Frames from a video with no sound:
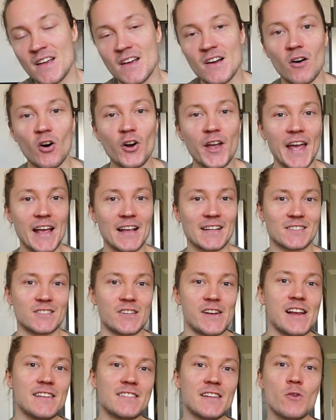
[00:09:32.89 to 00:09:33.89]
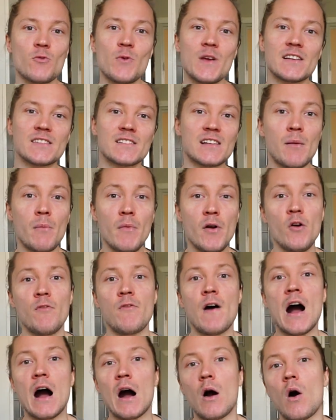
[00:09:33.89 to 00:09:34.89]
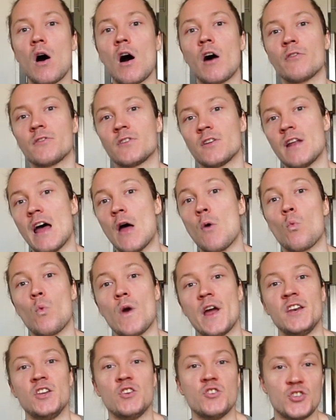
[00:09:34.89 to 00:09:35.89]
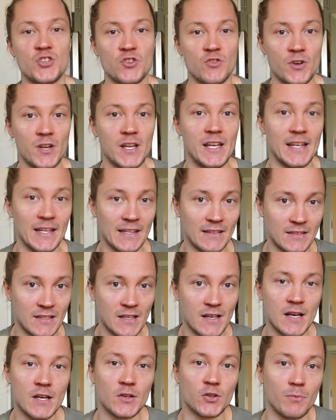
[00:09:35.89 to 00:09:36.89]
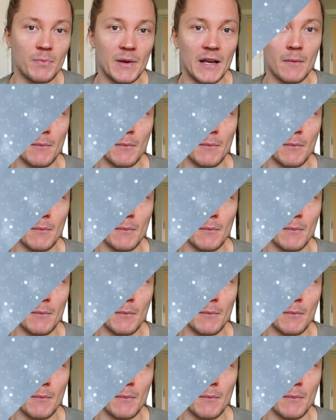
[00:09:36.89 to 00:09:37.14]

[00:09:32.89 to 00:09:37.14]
Okay, so here's a quick summary of how often and when you should eat to build